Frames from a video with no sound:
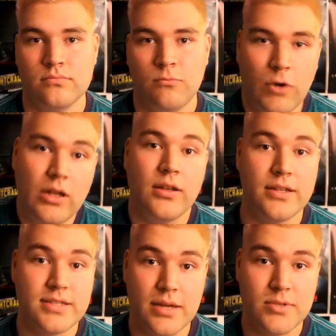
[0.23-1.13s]
Well, at
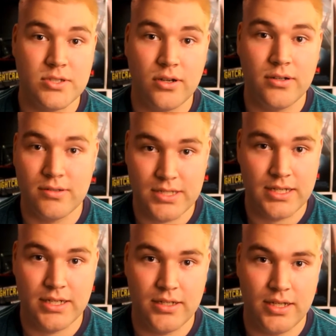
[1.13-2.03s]
least Emma Stone was
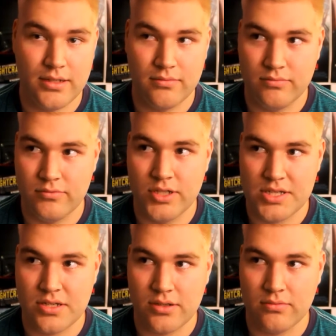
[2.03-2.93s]
in it, and
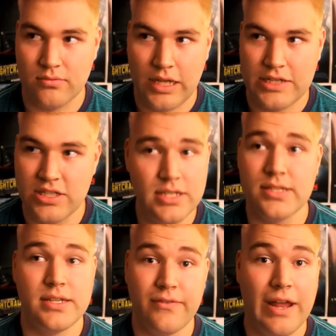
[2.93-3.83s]
just, like, she
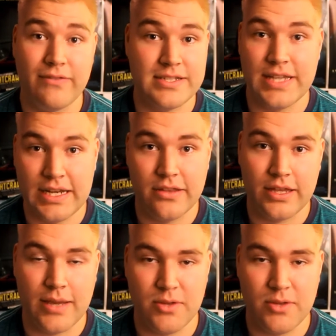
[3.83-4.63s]
doesn't even have to say anything.